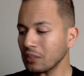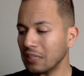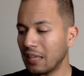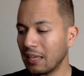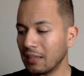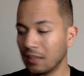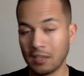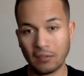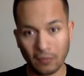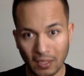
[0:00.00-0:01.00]

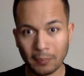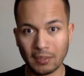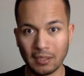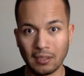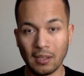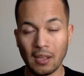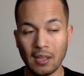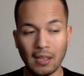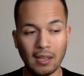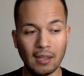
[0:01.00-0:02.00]
and flipped it,
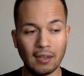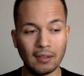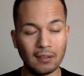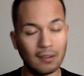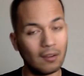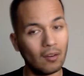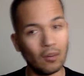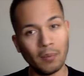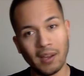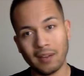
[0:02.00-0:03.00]
and oh
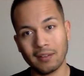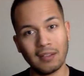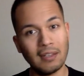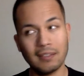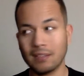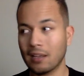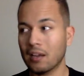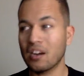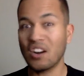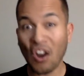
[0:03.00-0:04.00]
man, it is like
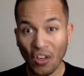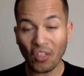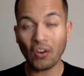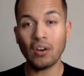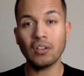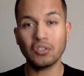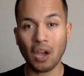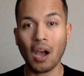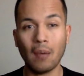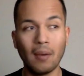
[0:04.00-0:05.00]
another
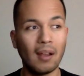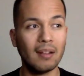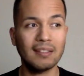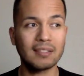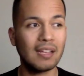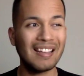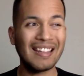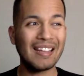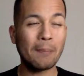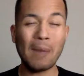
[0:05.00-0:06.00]
job. It's
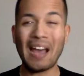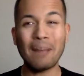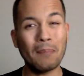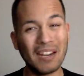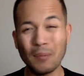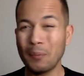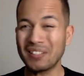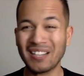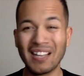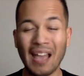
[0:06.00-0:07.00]
at minimum,
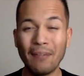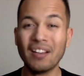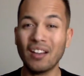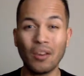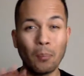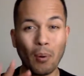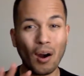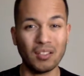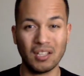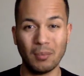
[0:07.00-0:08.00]
it's like having another
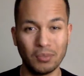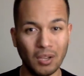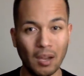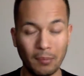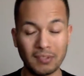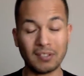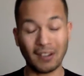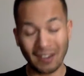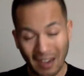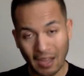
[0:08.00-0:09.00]
part-time job. It's a
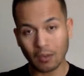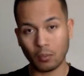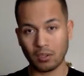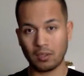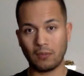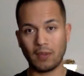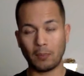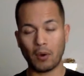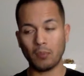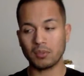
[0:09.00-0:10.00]
lot of work to
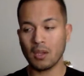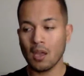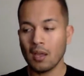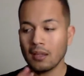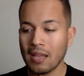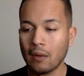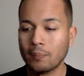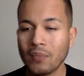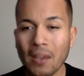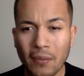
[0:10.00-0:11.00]
flip homes. Now,
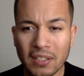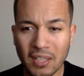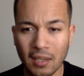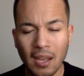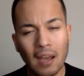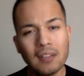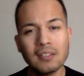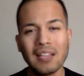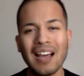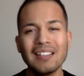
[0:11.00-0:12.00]
FHA, how
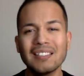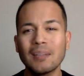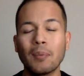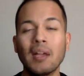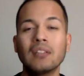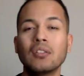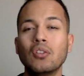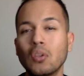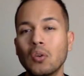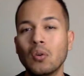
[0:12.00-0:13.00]
does it apply to
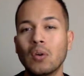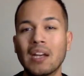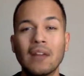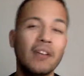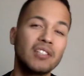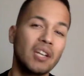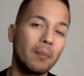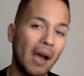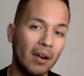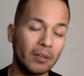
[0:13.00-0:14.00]
you, an FHA
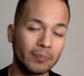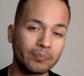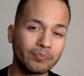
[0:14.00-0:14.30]
buyer?